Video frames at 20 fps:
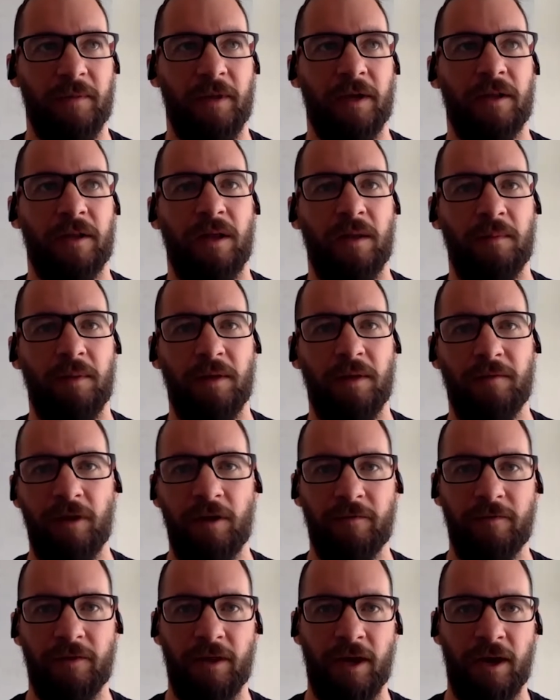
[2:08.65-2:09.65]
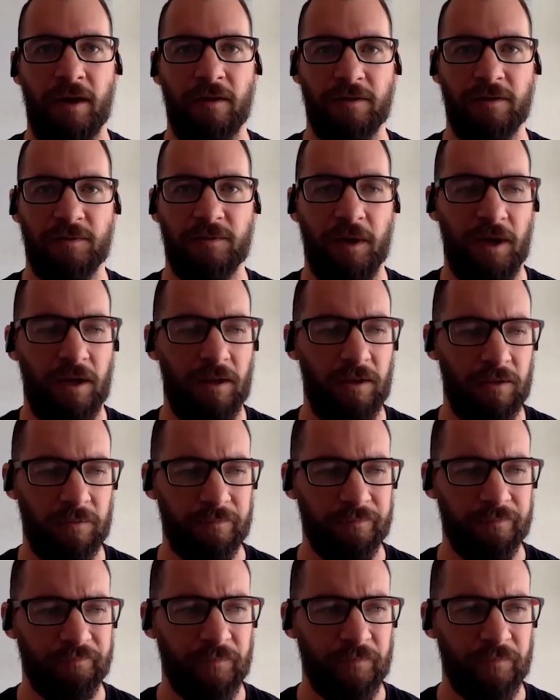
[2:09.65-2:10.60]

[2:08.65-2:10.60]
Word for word: at club level over there as well, and